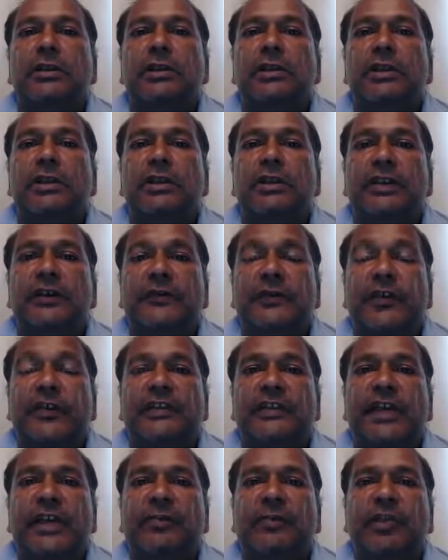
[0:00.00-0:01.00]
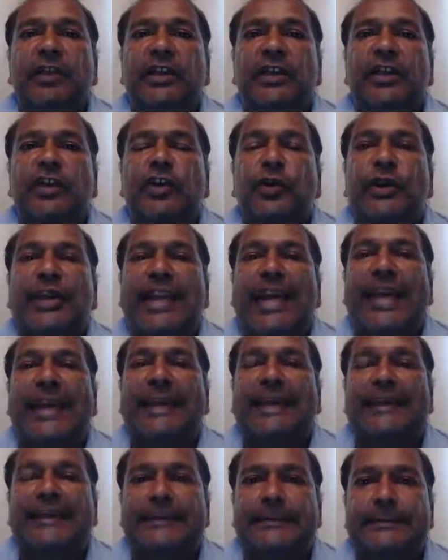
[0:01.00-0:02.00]
So for example, in
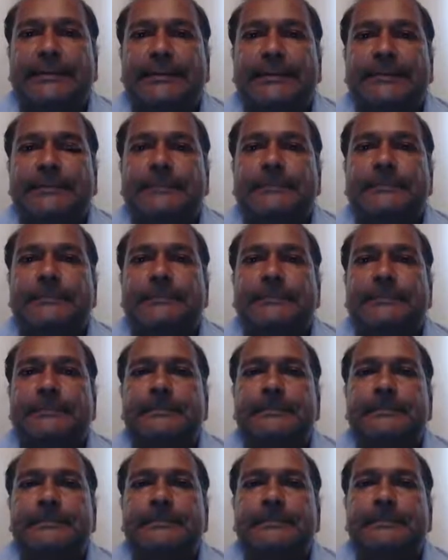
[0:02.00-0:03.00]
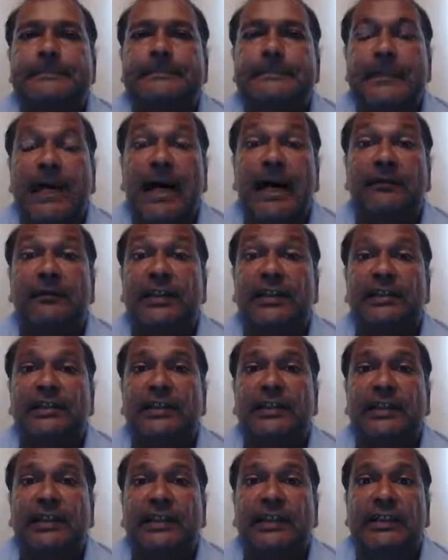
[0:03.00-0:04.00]
create,
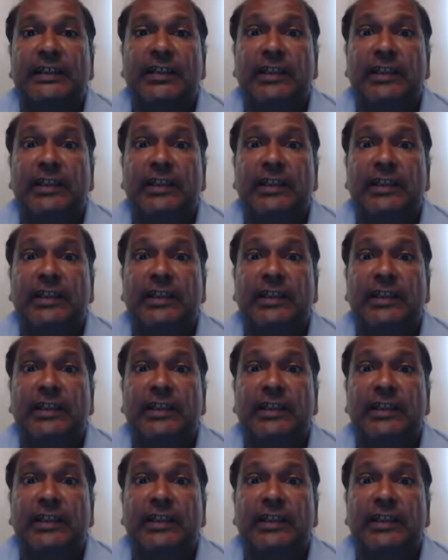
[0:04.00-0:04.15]
obviously,